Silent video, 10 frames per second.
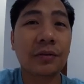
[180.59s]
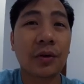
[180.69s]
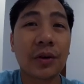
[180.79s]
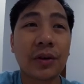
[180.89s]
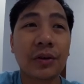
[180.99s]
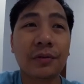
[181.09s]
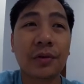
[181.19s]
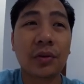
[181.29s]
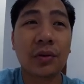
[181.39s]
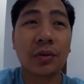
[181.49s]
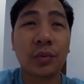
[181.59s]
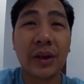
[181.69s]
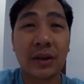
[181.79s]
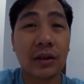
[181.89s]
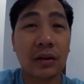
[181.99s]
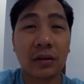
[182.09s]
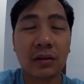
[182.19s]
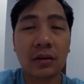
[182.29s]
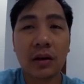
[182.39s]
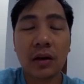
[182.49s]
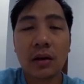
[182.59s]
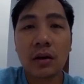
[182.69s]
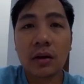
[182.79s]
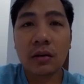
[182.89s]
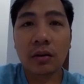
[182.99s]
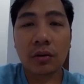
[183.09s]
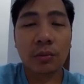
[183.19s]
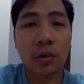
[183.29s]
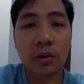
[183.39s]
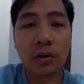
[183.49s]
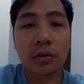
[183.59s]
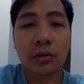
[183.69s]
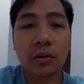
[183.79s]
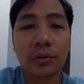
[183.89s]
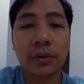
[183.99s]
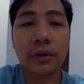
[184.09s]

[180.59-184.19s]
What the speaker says: four weeks here or more, you will